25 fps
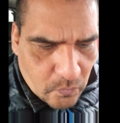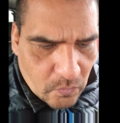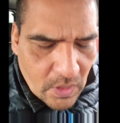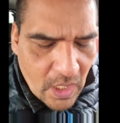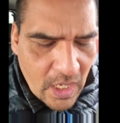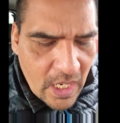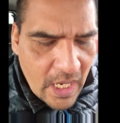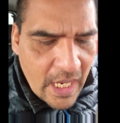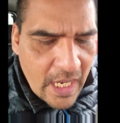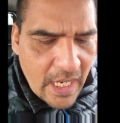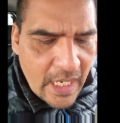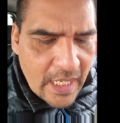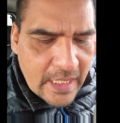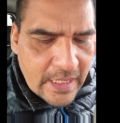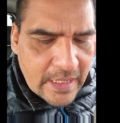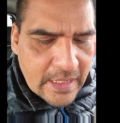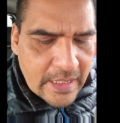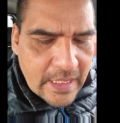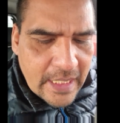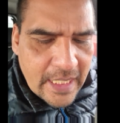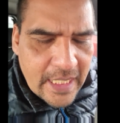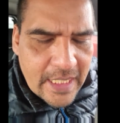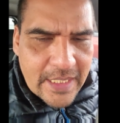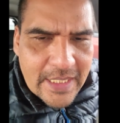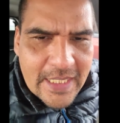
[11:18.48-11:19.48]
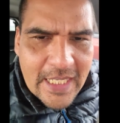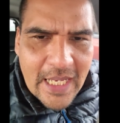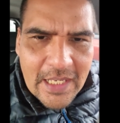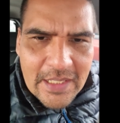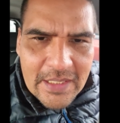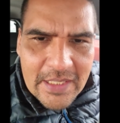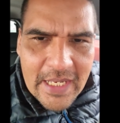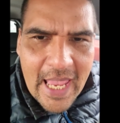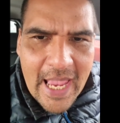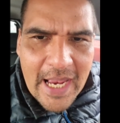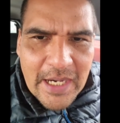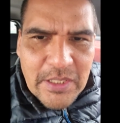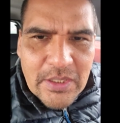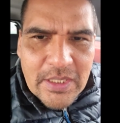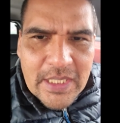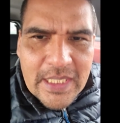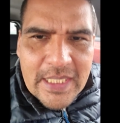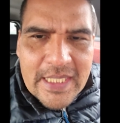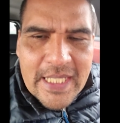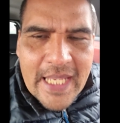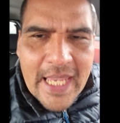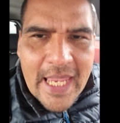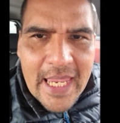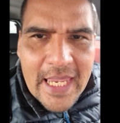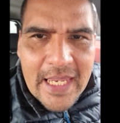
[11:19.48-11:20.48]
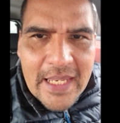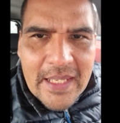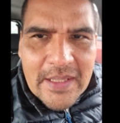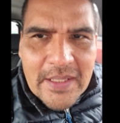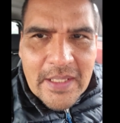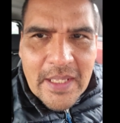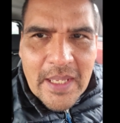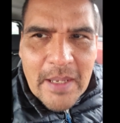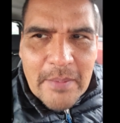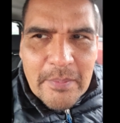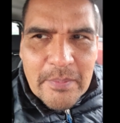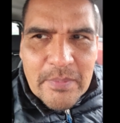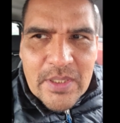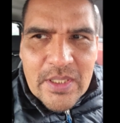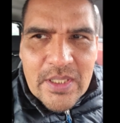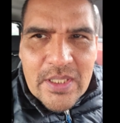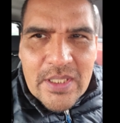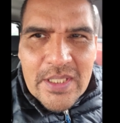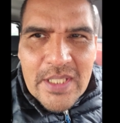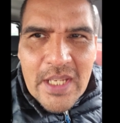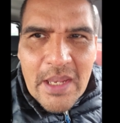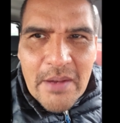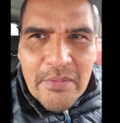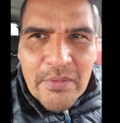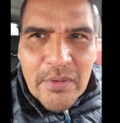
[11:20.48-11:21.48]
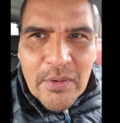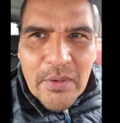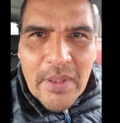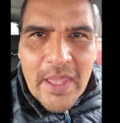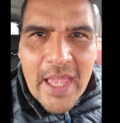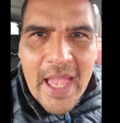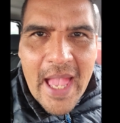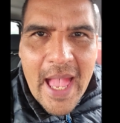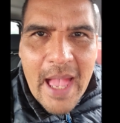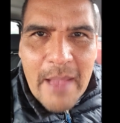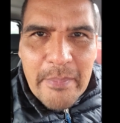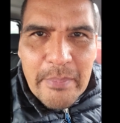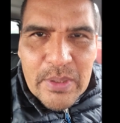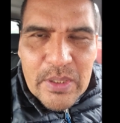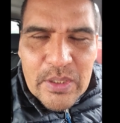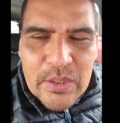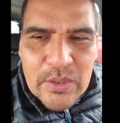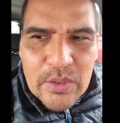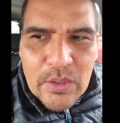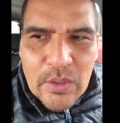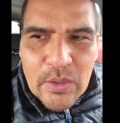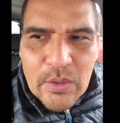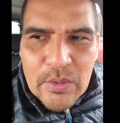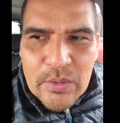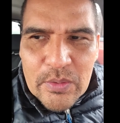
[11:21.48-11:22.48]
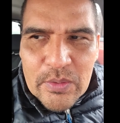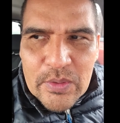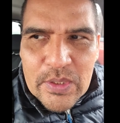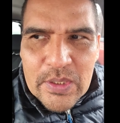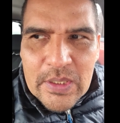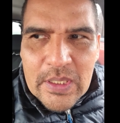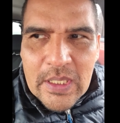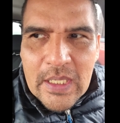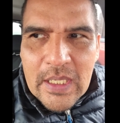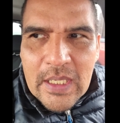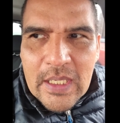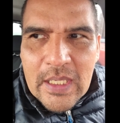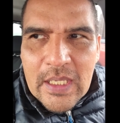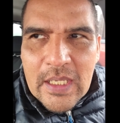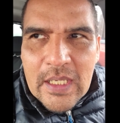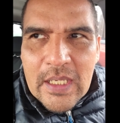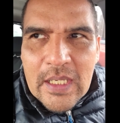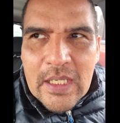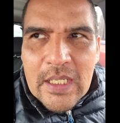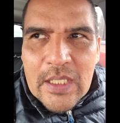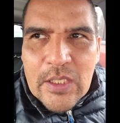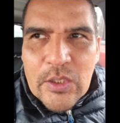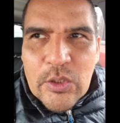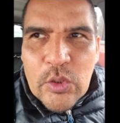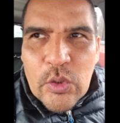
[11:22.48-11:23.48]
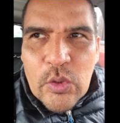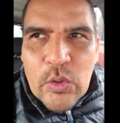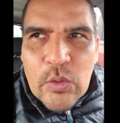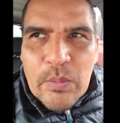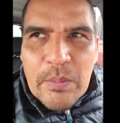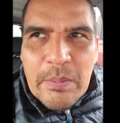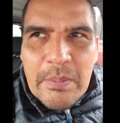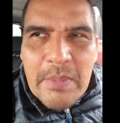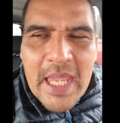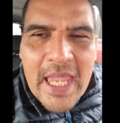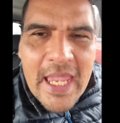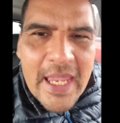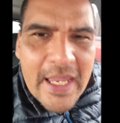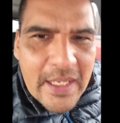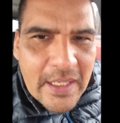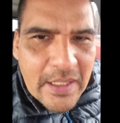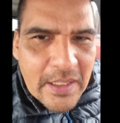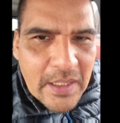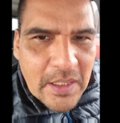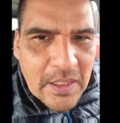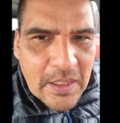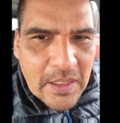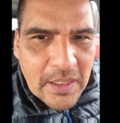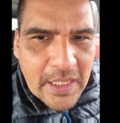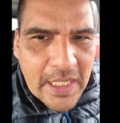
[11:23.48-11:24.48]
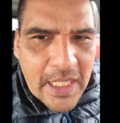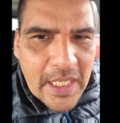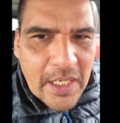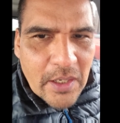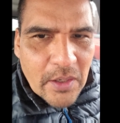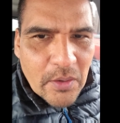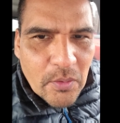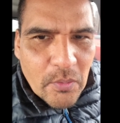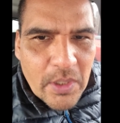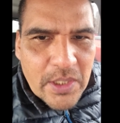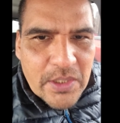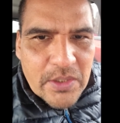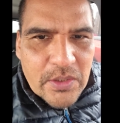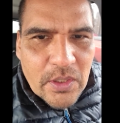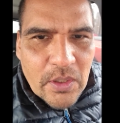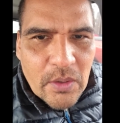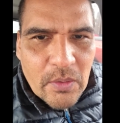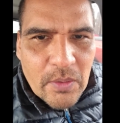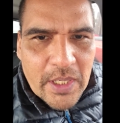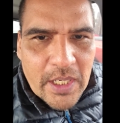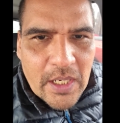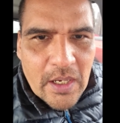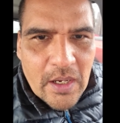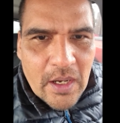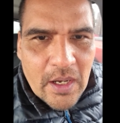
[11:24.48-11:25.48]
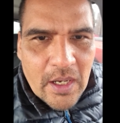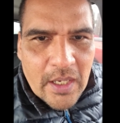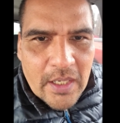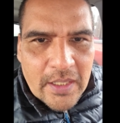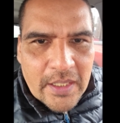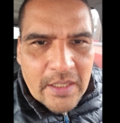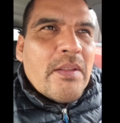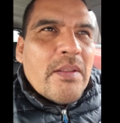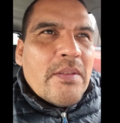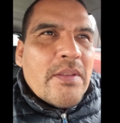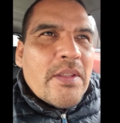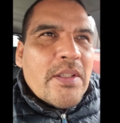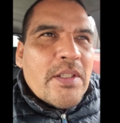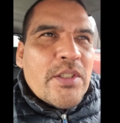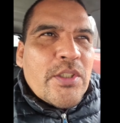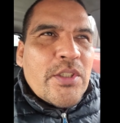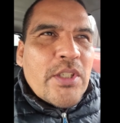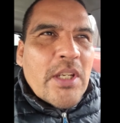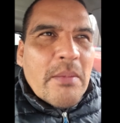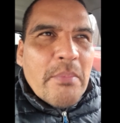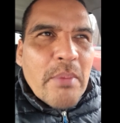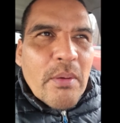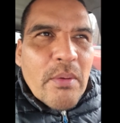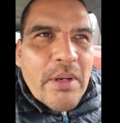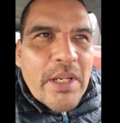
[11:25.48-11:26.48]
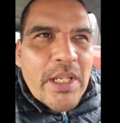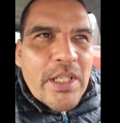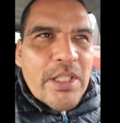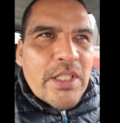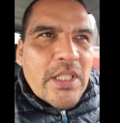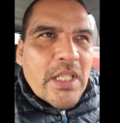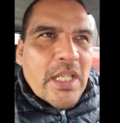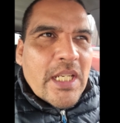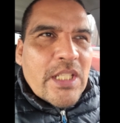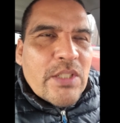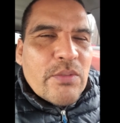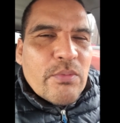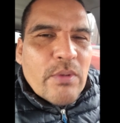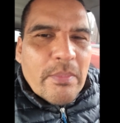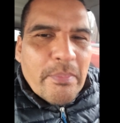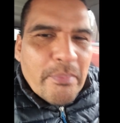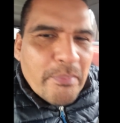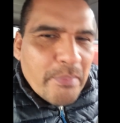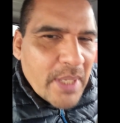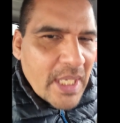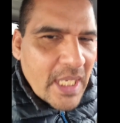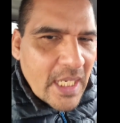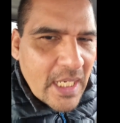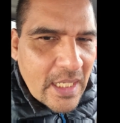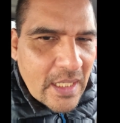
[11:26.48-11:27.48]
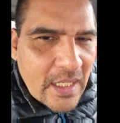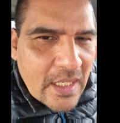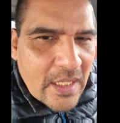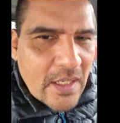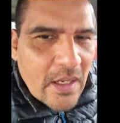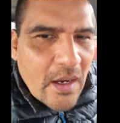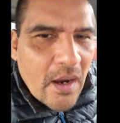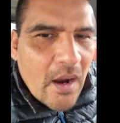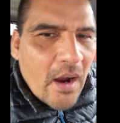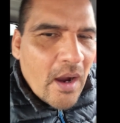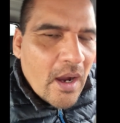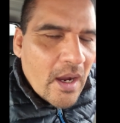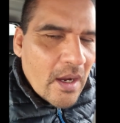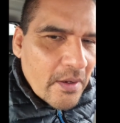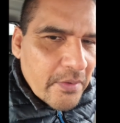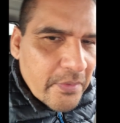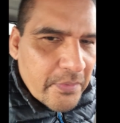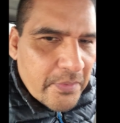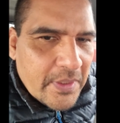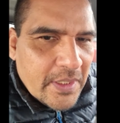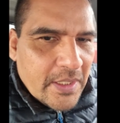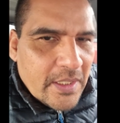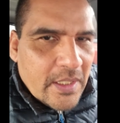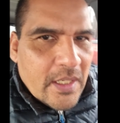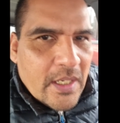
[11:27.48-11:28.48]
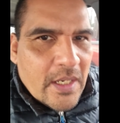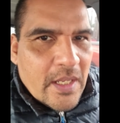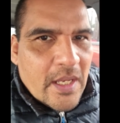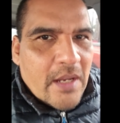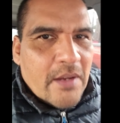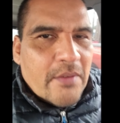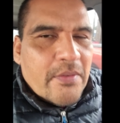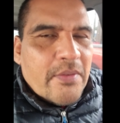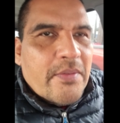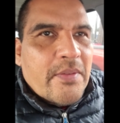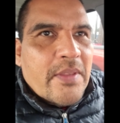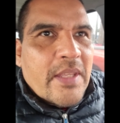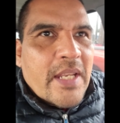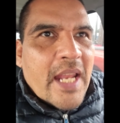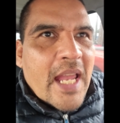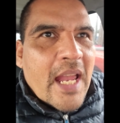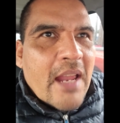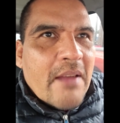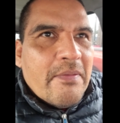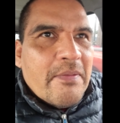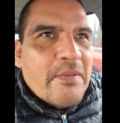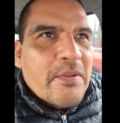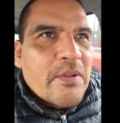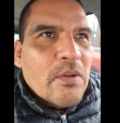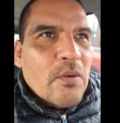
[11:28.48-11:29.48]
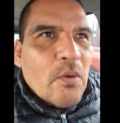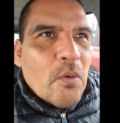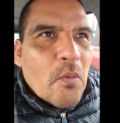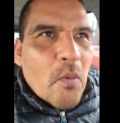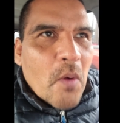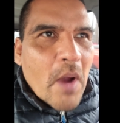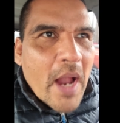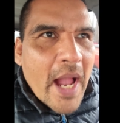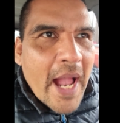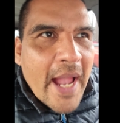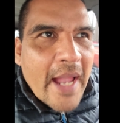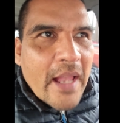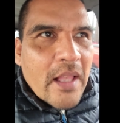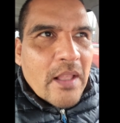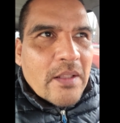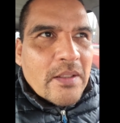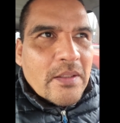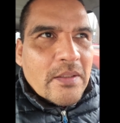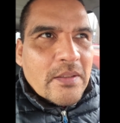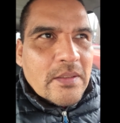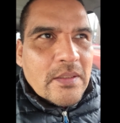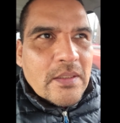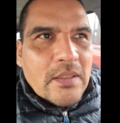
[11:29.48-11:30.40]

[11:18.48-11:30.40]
And it does actually take them several episodes to make clear what's going on. The gibberish is repeated often enough that after a while,